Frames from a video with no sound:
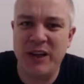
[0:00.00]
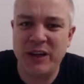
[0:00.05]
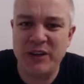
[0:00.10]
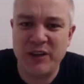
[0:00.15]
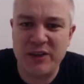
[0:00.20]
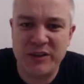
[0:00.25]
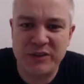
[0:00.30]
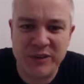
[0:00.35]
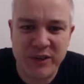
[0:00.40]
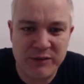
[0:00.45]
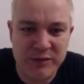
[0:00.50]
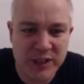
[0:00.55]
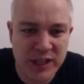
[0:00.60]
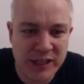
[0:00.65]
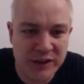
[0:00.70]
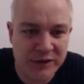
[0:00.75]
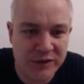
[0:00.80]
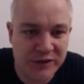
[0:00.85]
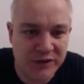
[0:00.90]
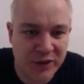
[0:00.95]
another seven
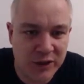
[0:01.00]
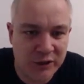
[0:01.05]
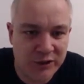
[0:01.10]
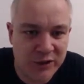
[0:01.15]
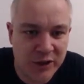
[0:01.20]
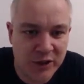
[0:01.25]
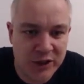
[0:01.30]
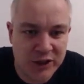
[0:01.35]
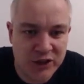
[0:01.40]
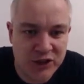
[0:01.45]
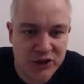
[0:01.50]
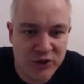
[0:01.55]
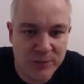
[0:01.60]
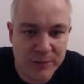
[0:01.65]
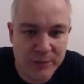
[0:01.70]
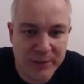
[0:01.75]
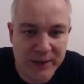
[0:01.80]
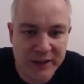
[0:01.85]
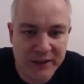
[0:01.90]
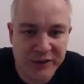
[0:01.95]
days or so, so he should
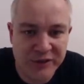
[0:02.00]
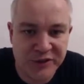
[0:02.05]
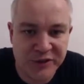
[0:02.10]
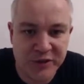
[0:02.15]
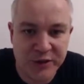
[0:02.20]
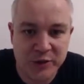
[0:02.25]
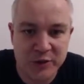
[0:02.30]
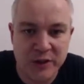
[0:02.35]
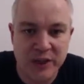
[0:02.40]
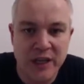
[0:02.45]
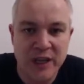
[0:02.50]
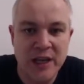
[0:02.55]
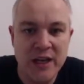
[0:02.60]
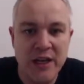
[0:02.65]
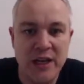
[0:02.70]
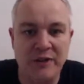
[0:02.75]
be back soon.